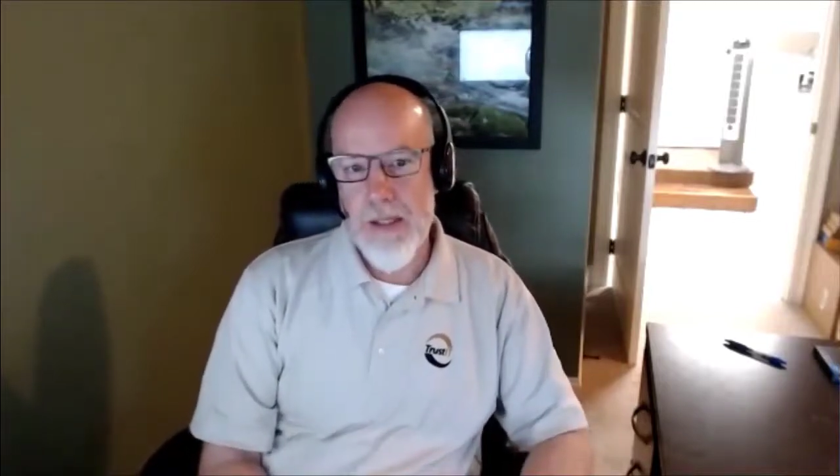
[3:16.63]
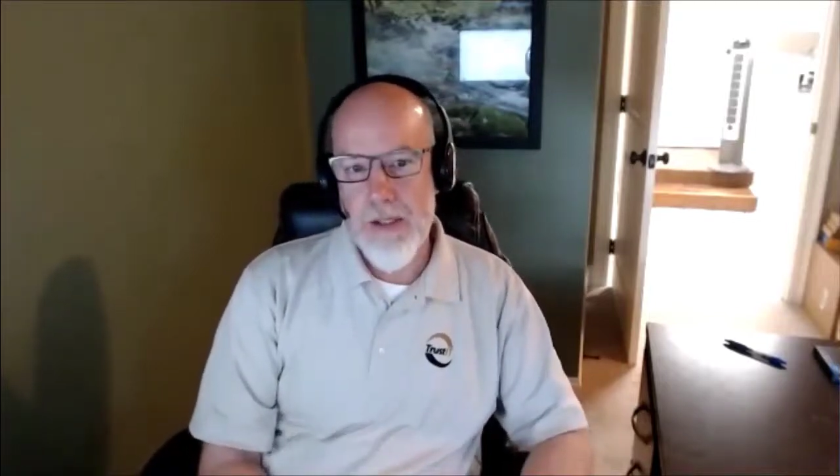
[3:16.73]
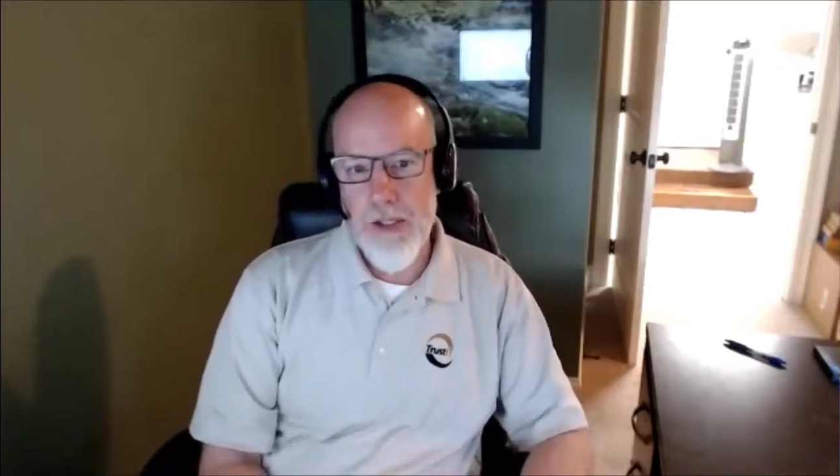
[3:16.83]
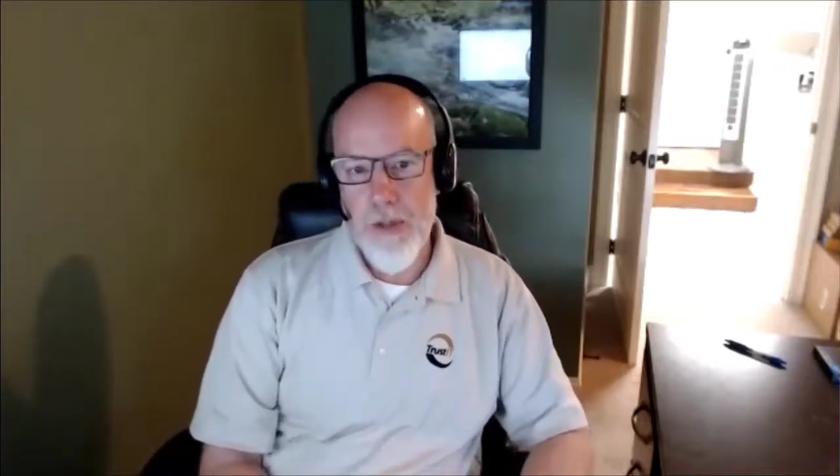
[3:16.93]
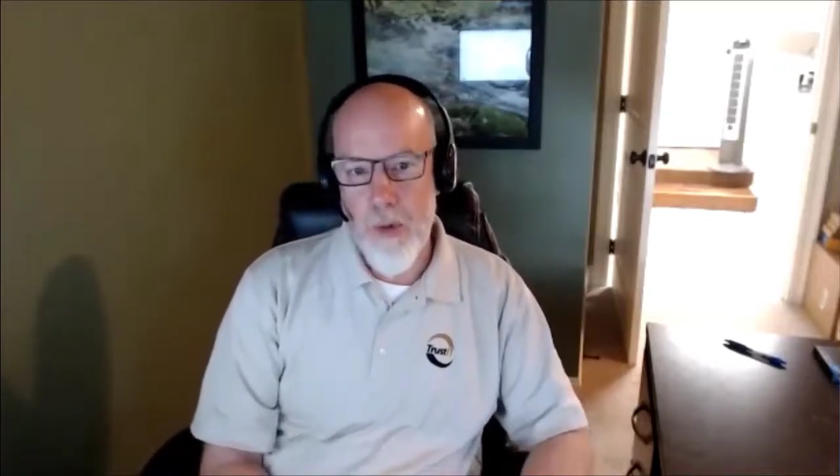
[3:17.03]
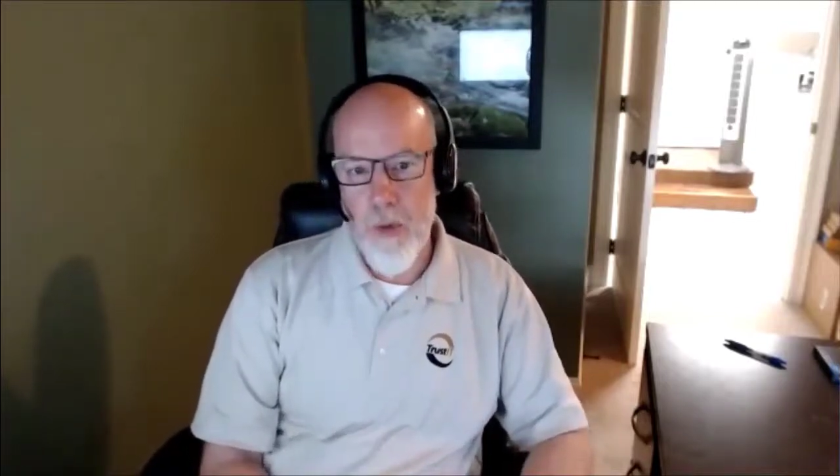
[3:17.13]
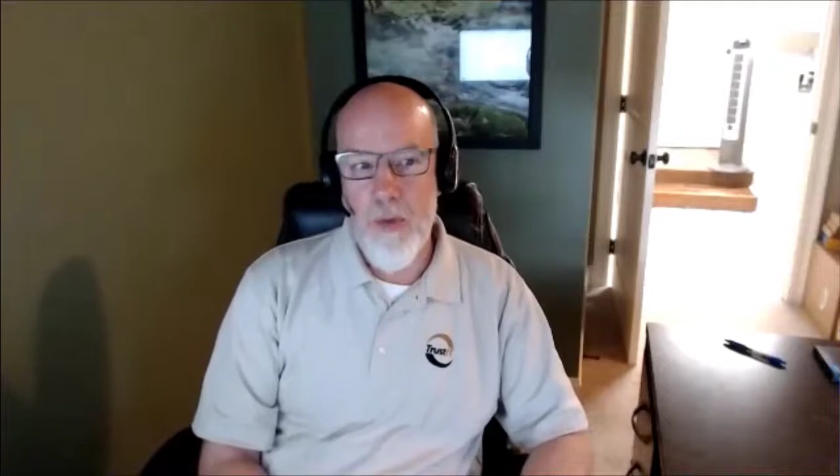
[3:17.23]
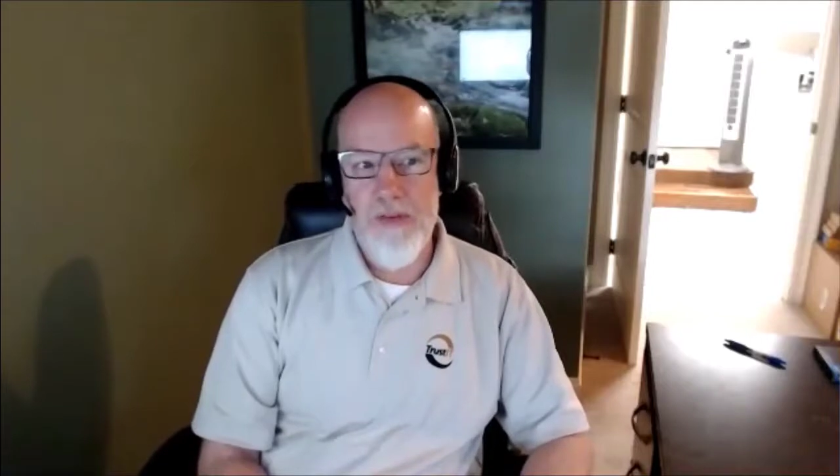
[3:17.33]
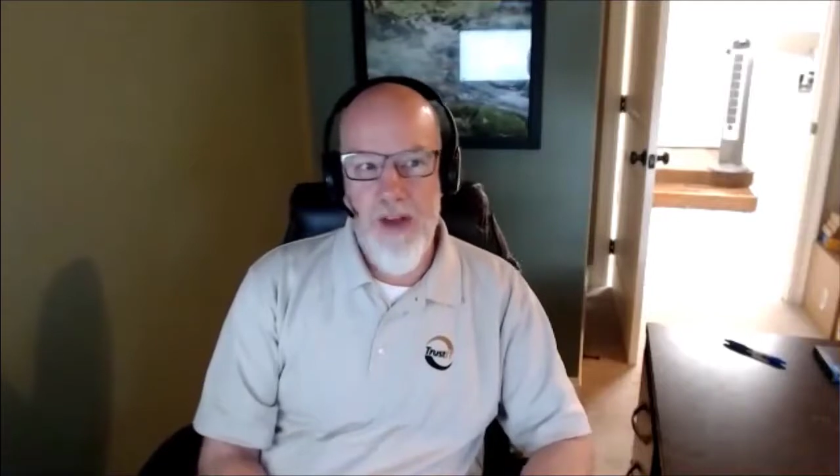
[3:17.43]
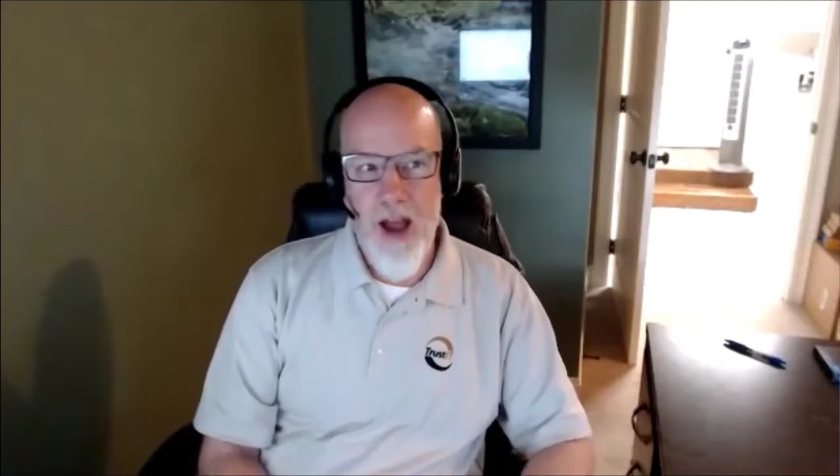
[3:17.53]
So, but what
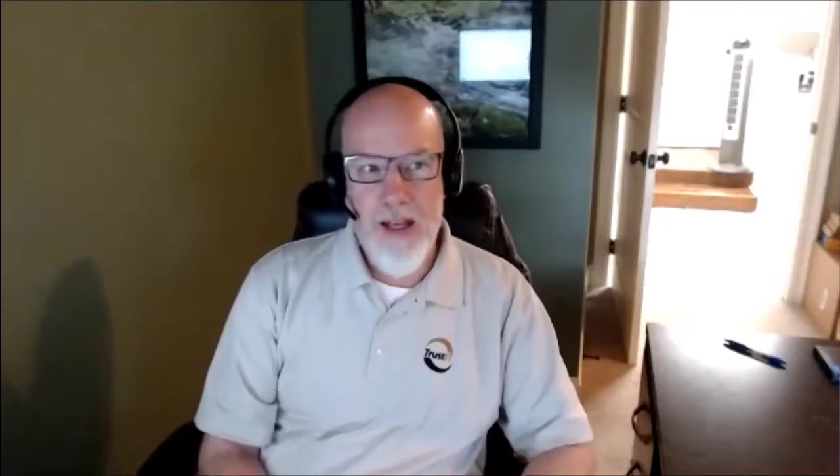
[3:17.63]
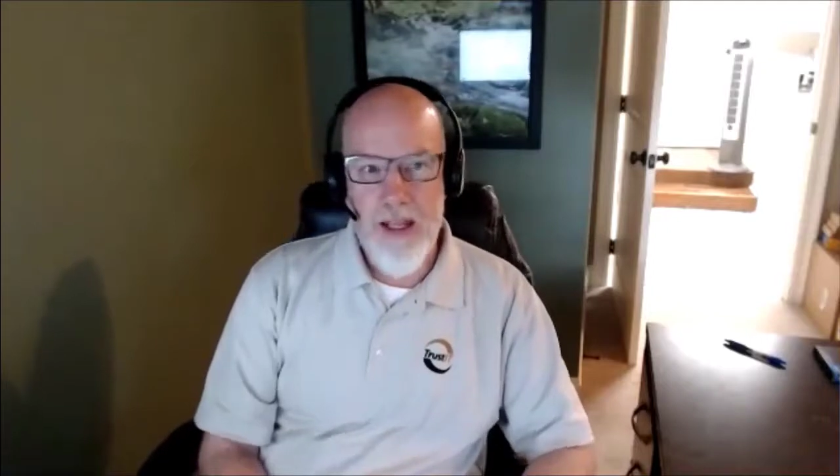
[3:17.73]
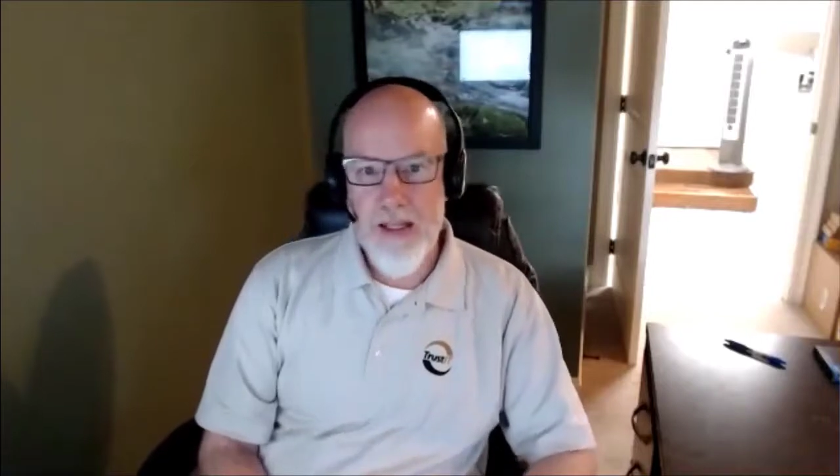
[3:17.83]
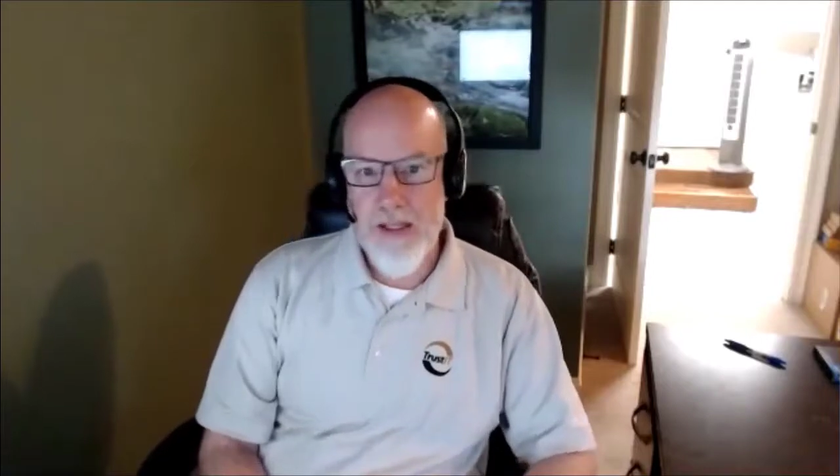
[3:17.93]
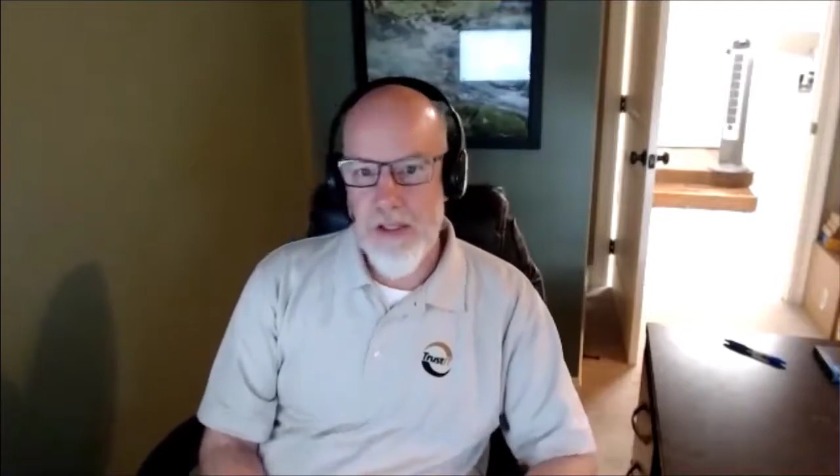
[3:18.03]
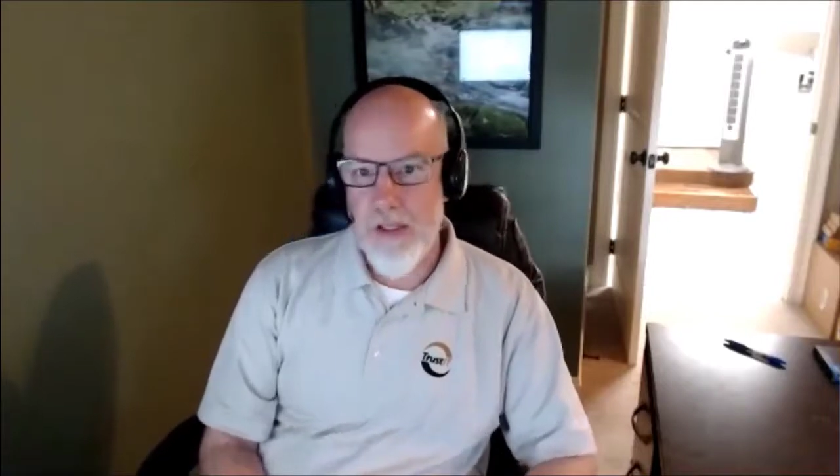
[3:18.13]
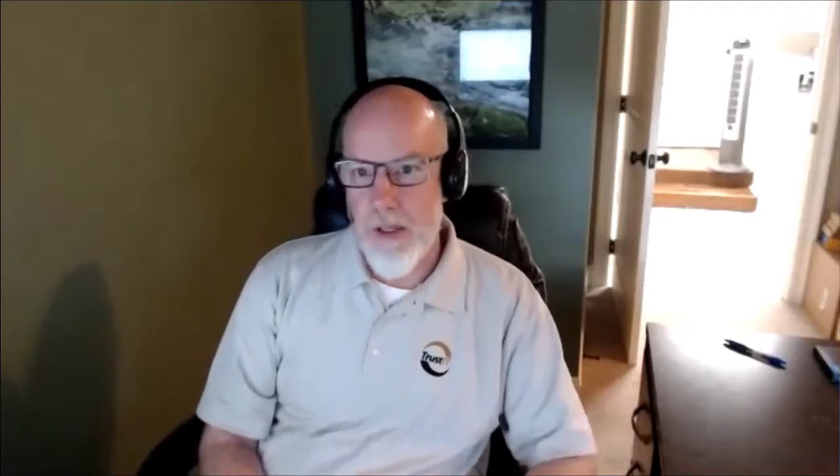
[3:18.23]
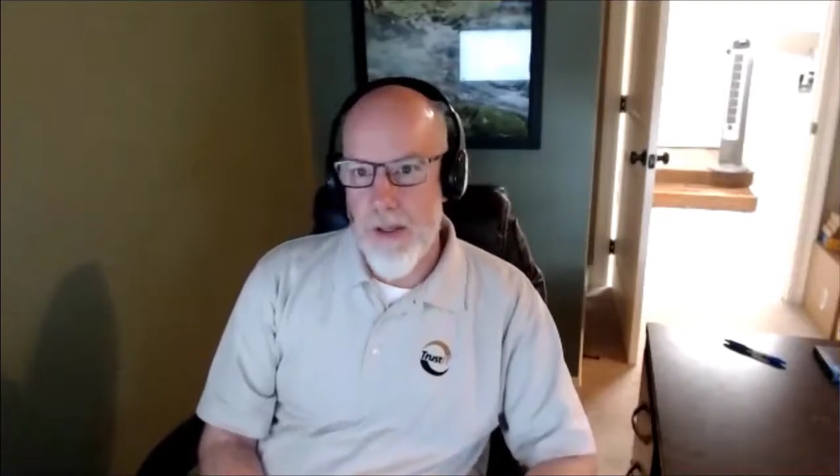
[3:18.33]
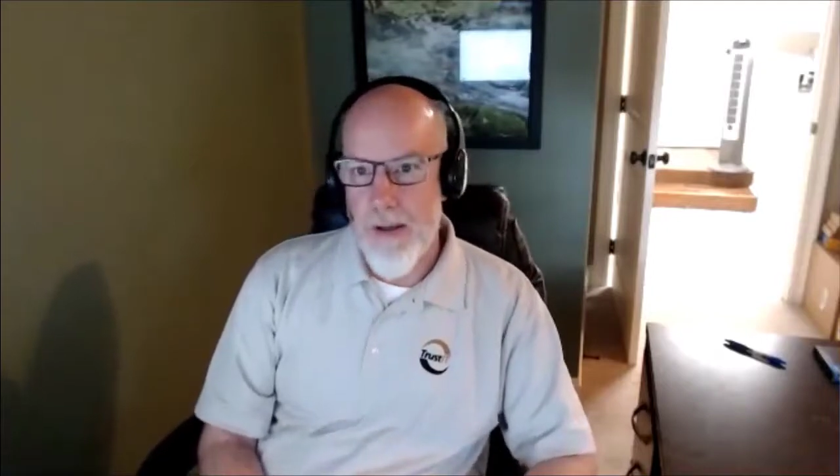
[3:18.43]
we're finding is